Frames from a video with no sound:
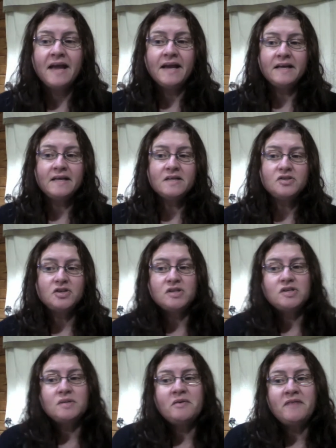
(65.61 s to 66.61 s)
In addition
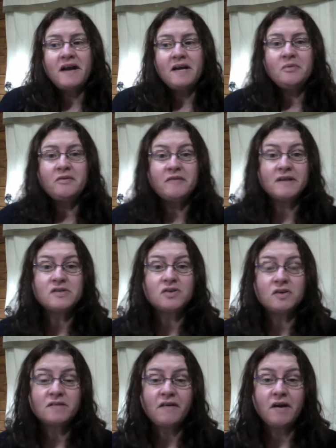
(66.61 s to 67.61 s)
to providing
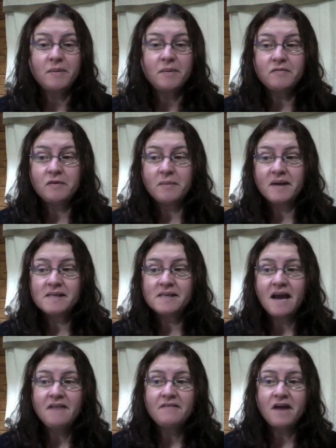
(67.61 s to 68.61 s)
professional development for my
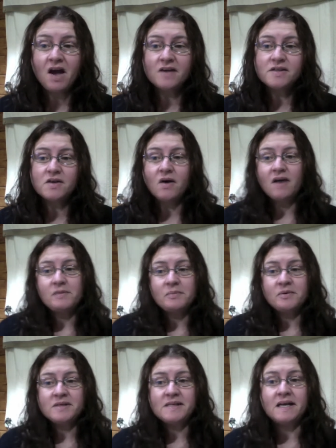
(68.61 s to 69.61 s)
staff, I also often
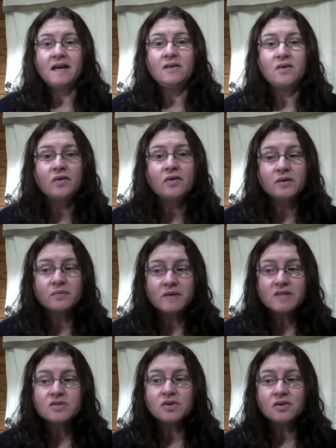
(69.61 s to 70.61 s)
present at local and
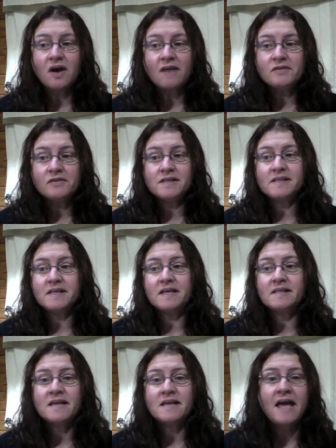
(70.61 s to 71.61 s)
regional
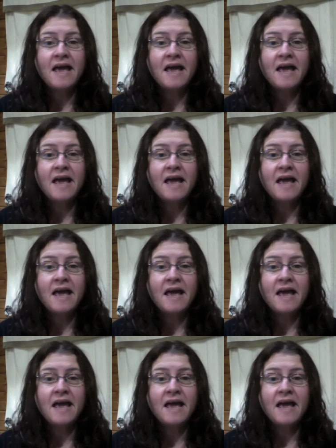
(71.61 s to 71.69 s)
conferences,